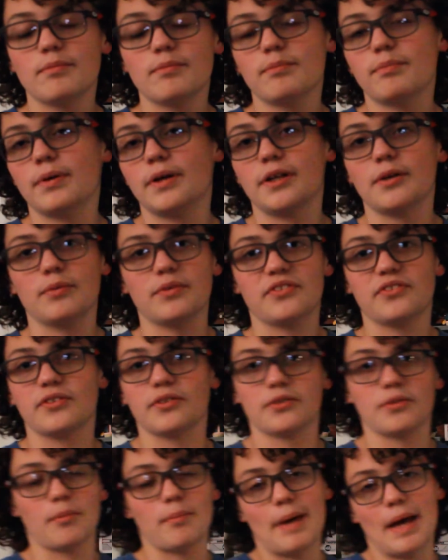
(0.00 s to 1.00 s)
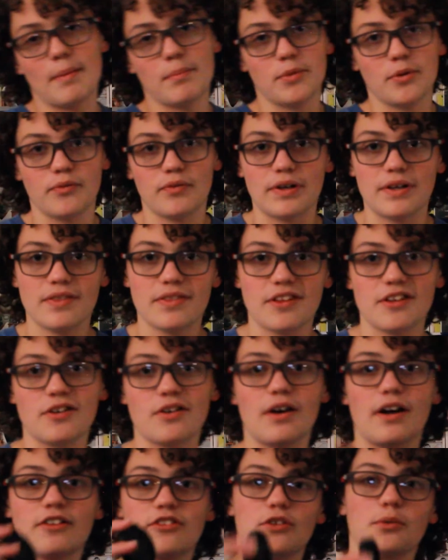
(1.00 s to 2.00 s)
But it was still a bad movie. Thank you
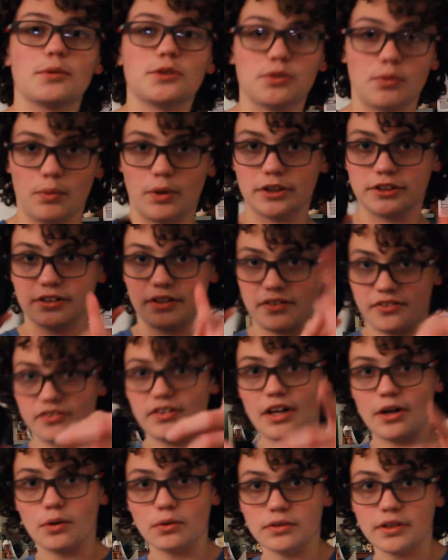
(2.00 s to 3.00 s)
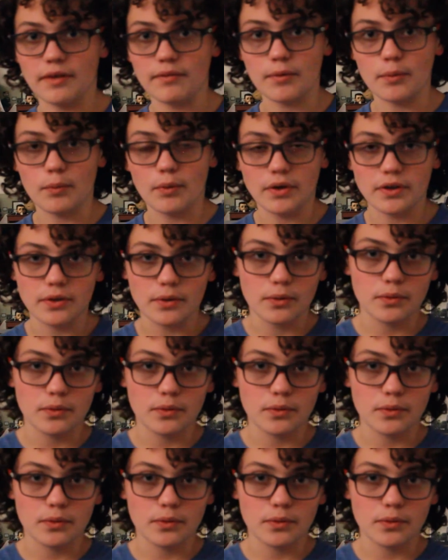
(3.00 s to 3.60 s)
guys so much for watching. Stay golden, everyone.